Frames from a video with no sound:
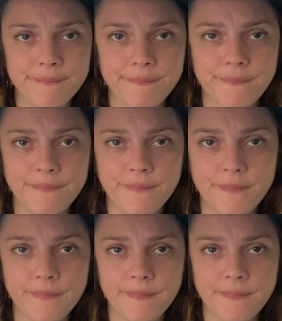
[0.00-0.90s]

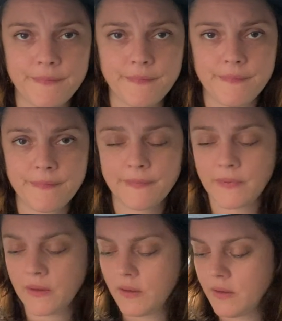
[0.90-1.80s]

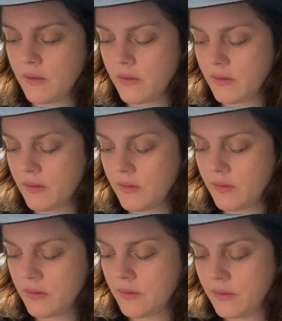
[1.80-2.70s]

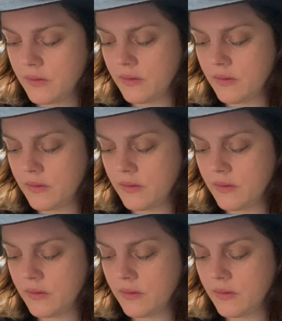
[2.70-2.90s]
No one is speaking in this clip.